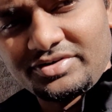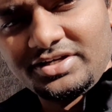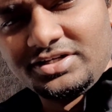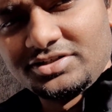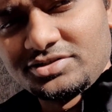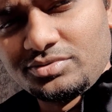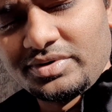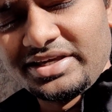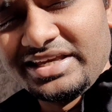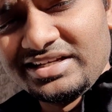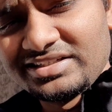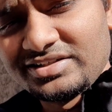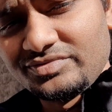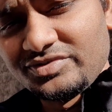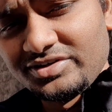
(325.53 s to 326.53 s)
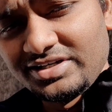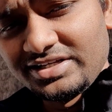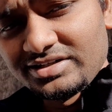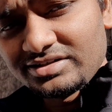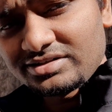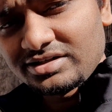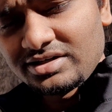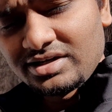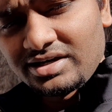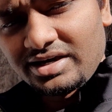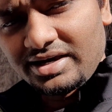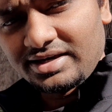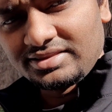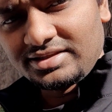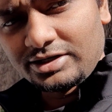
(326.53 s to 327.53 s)
inch to an inch if you need it,
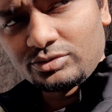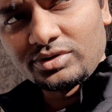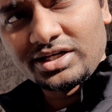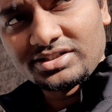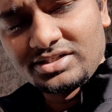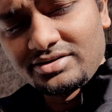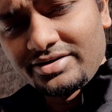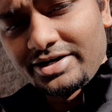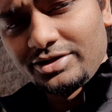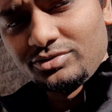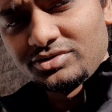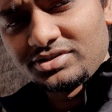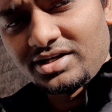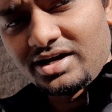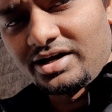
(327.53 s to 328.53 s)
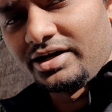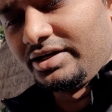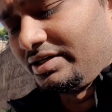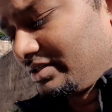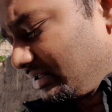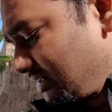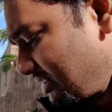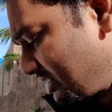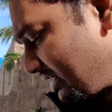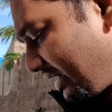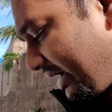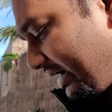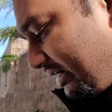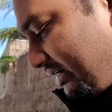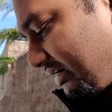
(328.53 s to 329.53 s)
and that will actually reduce the height.
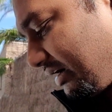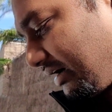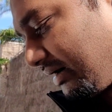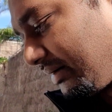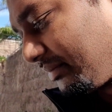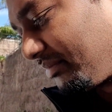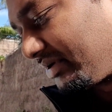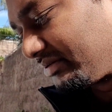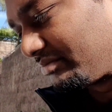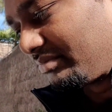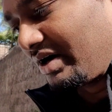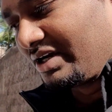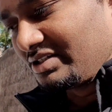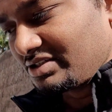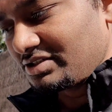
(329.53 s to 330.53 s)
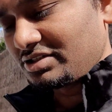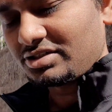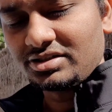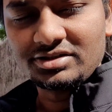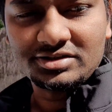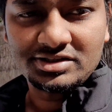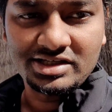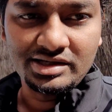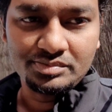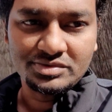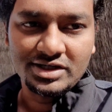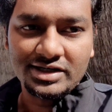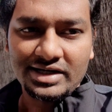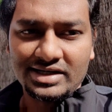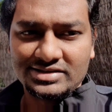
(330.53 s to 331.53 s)
And but my suggestion is keep
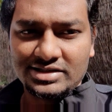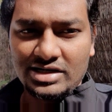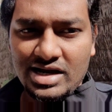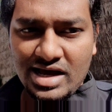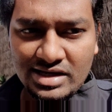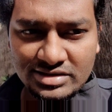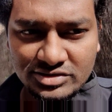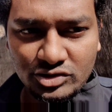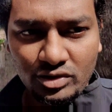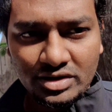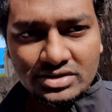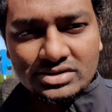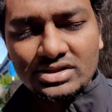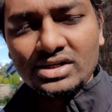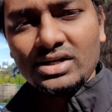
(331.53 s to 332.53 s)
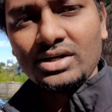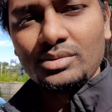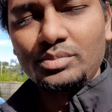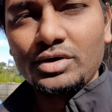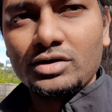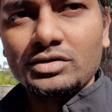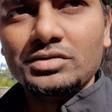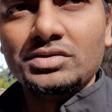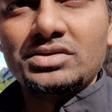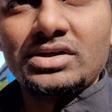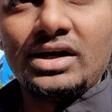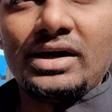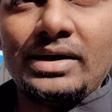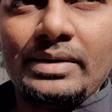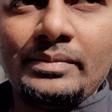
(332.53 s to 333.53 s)
that as a last choice, because
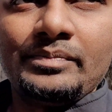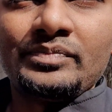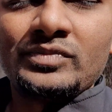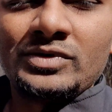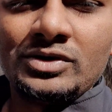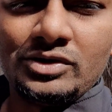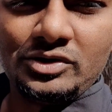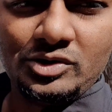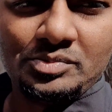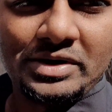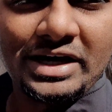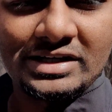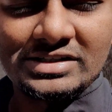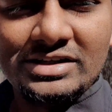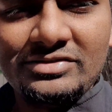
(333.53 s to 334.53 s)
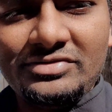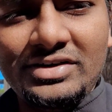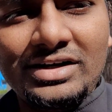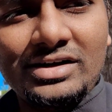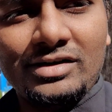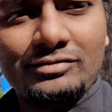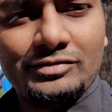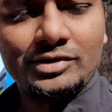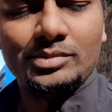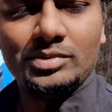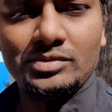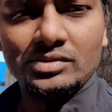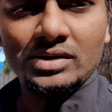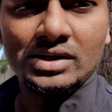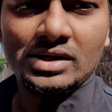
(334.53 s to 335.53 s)
you may actually feel
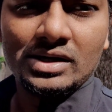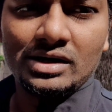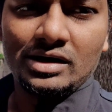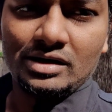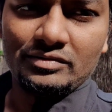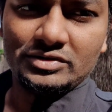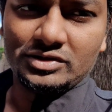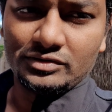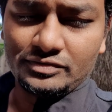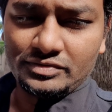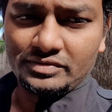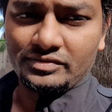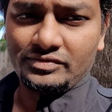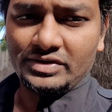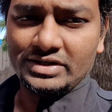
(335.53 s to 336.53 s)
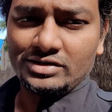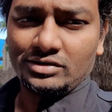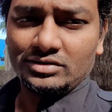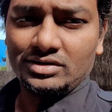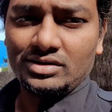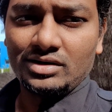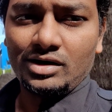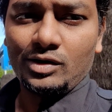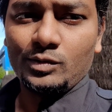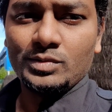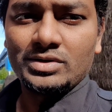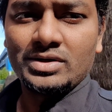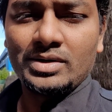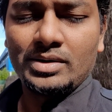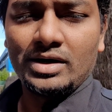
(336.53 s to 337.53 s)
comfortable with your feet on the
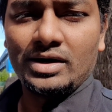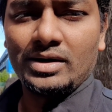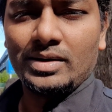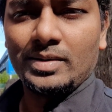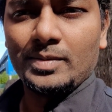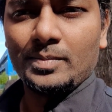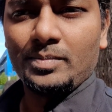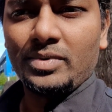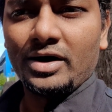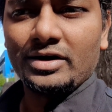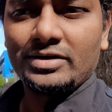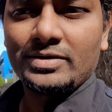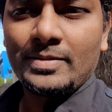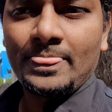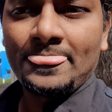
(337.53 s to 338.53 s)
ground, but